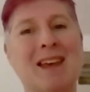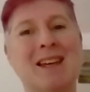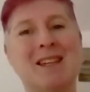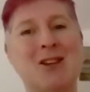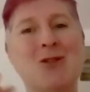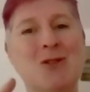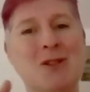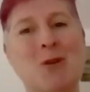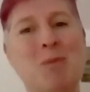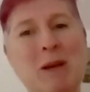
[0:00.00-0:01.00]
So
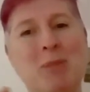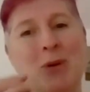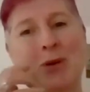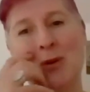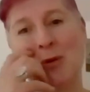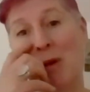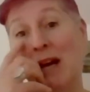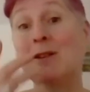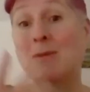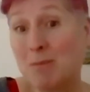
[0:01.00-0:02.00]
so people who
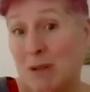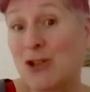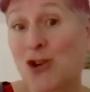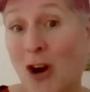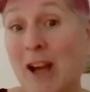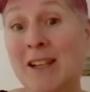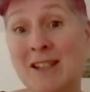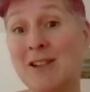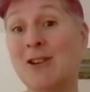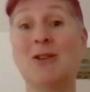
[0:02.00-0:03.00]
might be trying
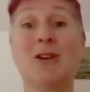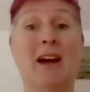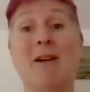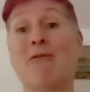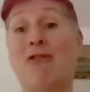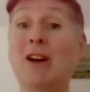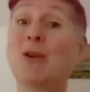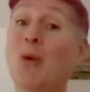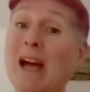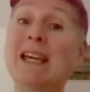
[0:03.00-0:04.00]
to um, find
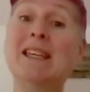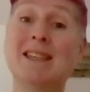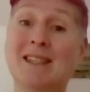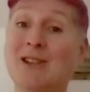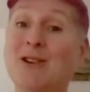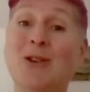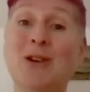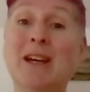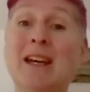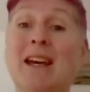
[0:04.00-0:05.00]
ways to
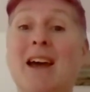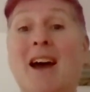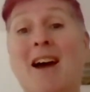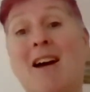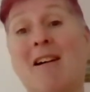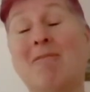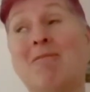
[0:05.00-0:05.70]
uh,